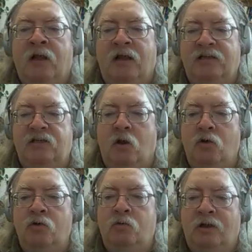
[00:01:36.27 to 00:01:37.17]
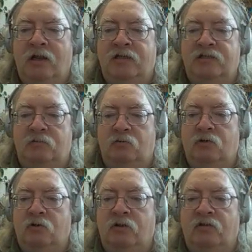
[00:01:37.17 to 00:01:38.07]
Let's go to a lesson. We'll
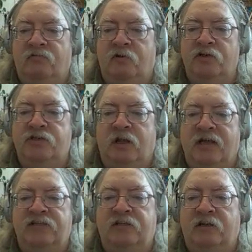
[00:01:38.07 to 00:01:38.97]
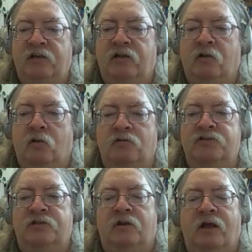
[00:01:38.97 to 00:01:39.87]
go to the first lesson in the
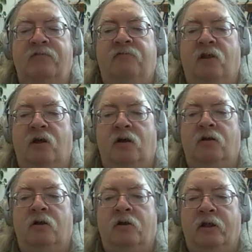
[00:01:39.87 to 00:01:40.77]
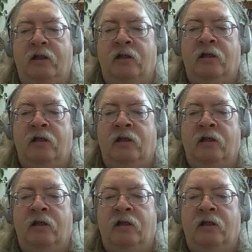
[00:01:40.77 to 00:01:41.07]
course, lifelong learning.